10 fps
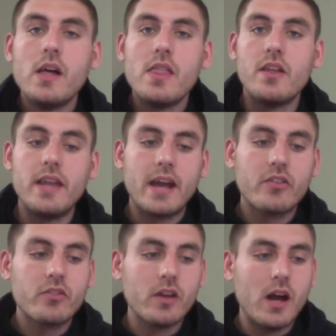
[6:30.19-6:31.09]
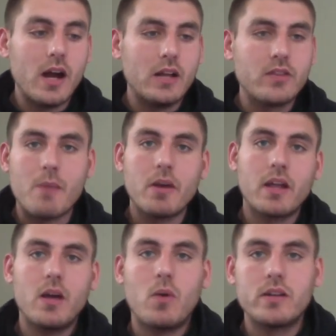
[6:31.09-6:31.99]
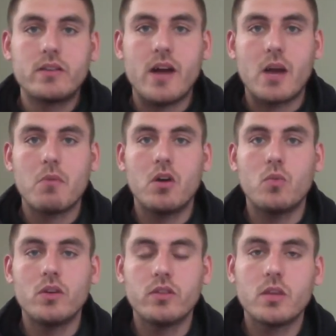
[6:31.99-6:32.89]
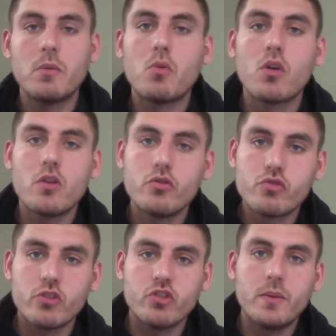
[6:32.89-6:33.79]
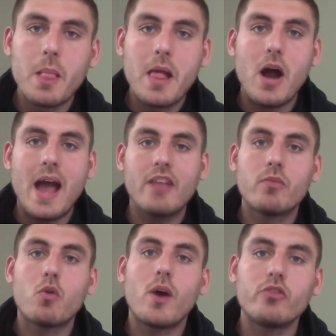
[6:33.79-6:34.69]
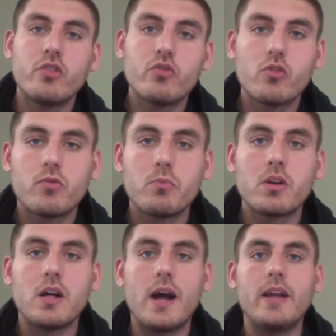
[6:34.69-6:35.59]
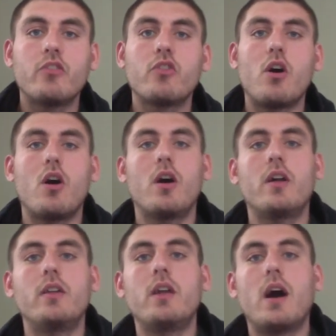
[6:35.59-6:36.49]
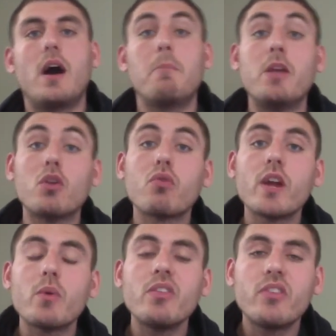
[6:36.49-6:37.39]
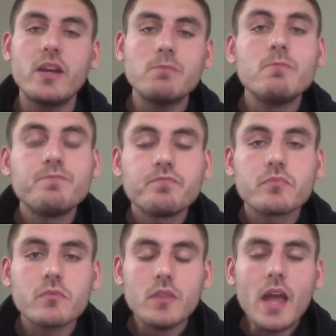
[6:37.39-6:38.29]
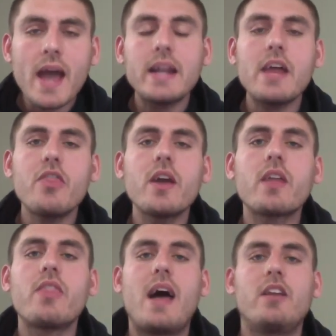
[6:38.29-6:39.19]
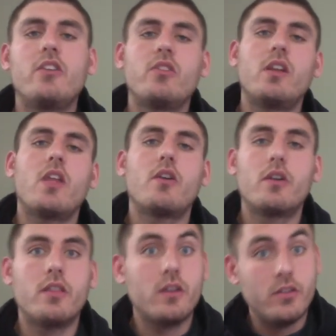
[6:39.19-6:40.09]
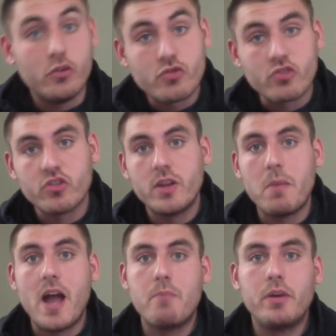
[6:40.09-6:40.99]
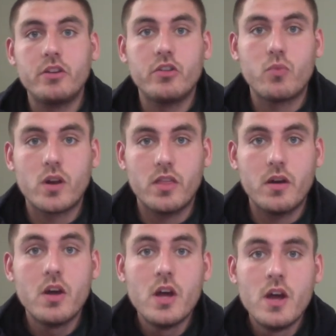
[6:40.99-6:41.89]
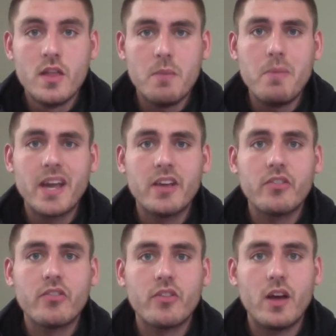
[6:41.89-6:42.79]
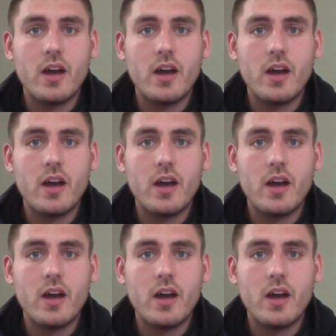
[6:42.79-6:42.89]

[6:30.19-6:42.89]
The next topic I wanted to talk about was a little bit more on nutrition. I had some questions from some clients on meal frequency. And I think that is nutrition, in my opinion, is one of the biggest